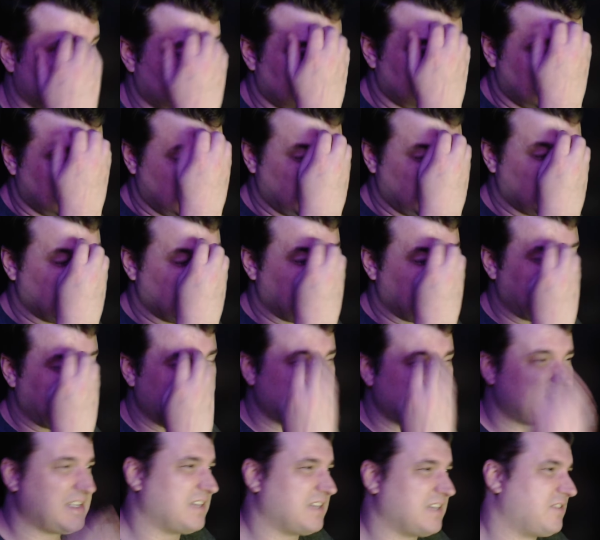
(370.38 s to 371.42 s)
and I
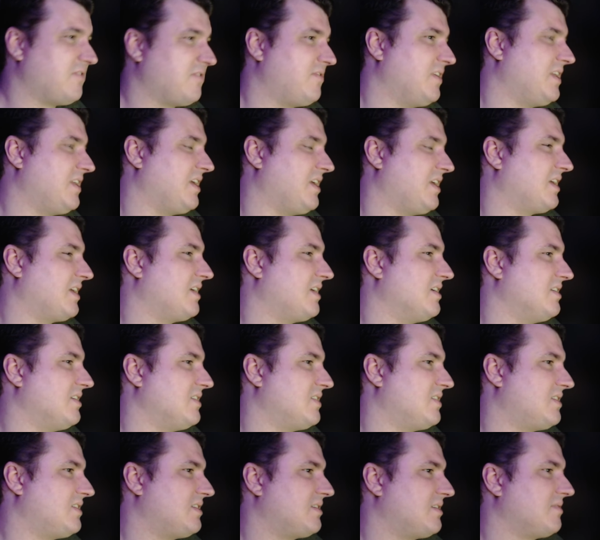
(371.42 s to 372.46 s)
guess that's fitting
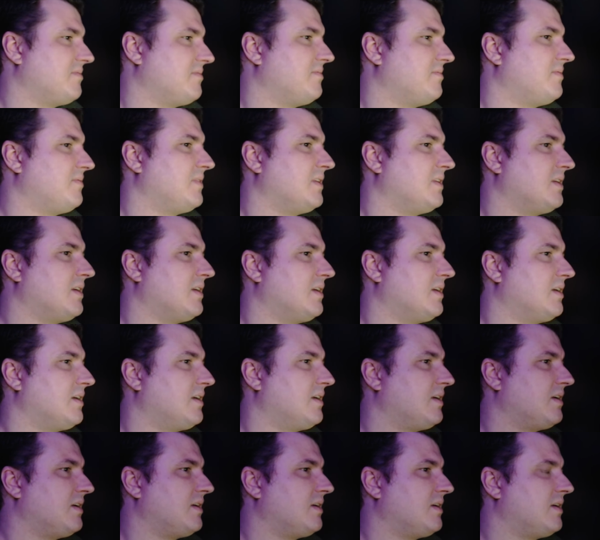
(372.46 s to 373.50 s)
because
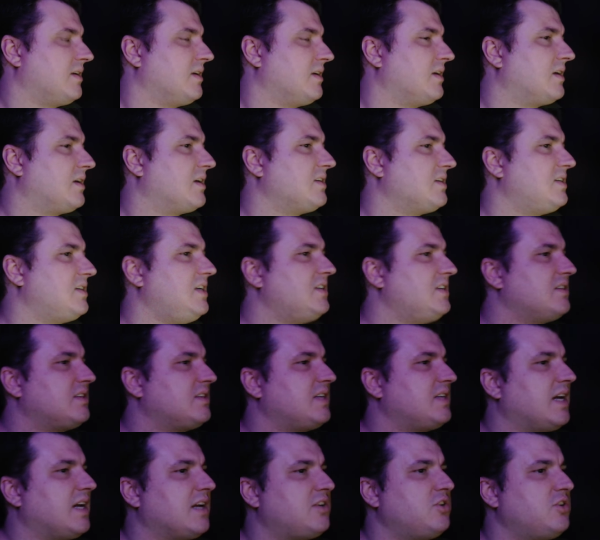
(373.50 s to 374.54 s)
he's a
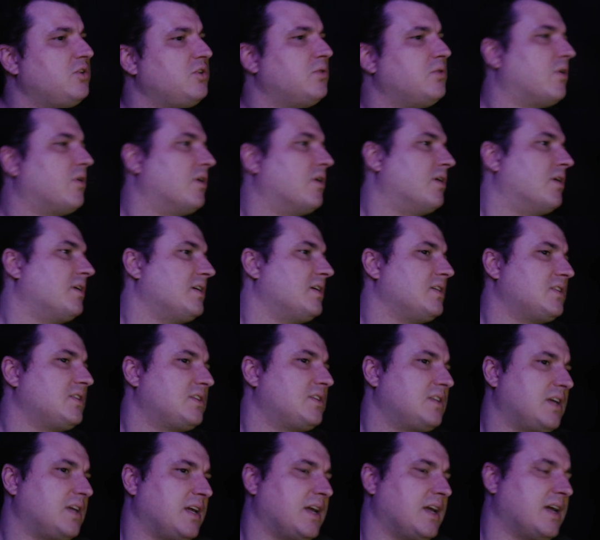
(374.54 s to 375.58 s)
tattoo artist,
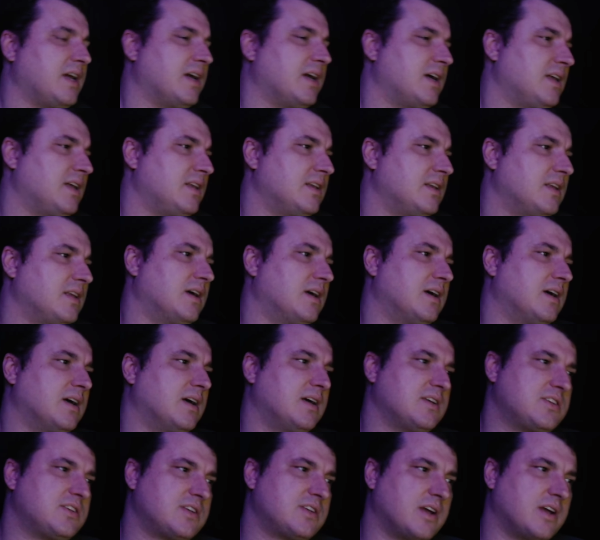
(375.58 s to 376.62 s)
and
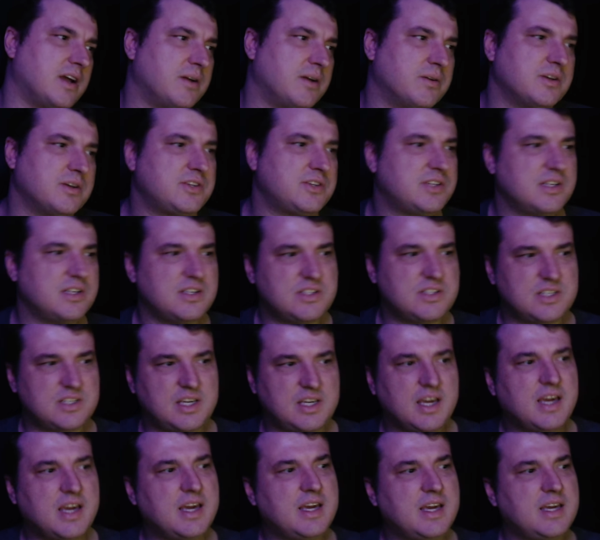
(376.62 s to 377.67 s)
Cyrus and his
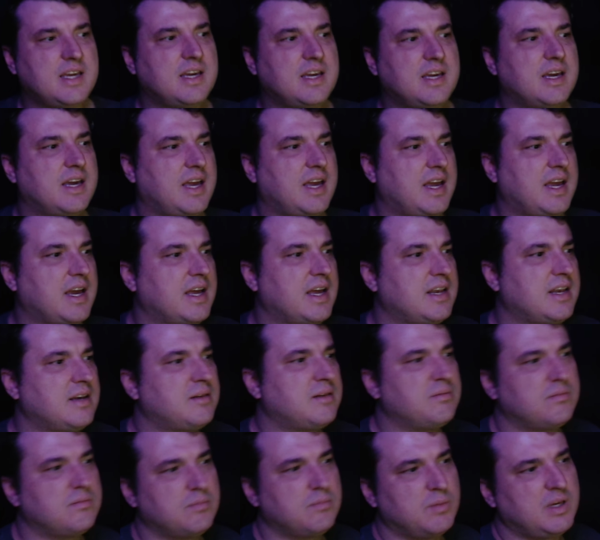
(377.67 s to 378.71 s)
gang and
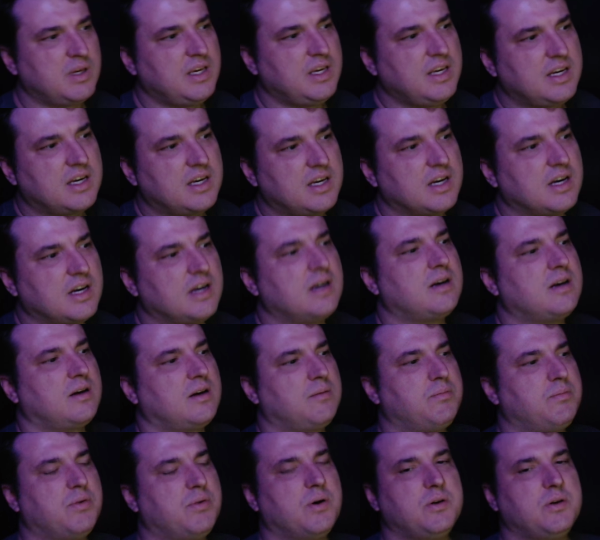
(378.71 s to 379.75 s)
Maika
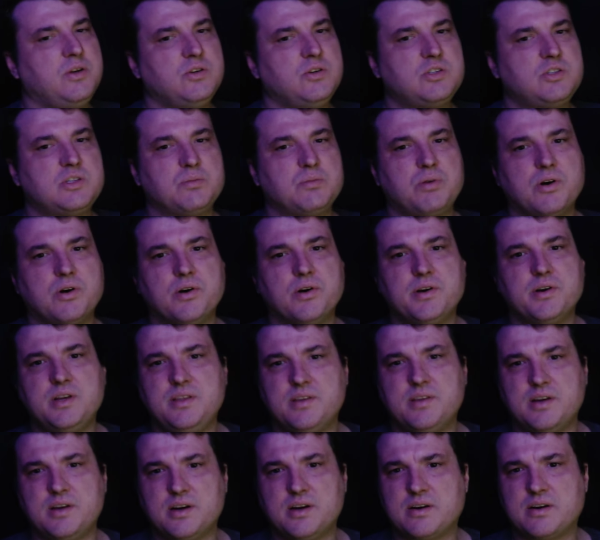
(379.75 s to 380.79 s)
used to party
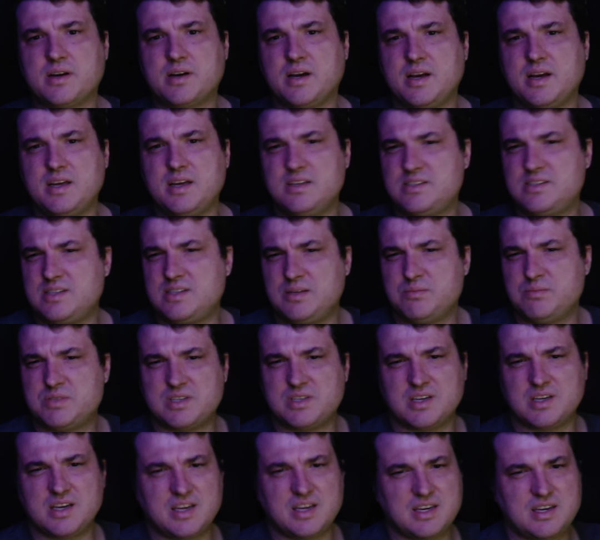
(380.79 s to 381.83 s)
there. Kind, it seems
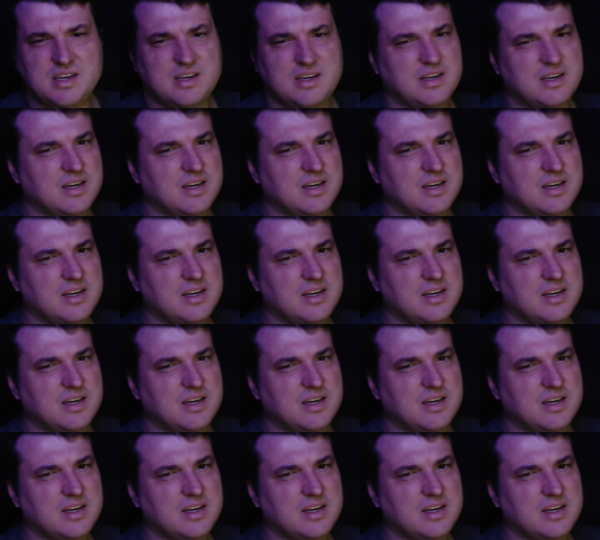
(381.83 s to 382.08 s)
like,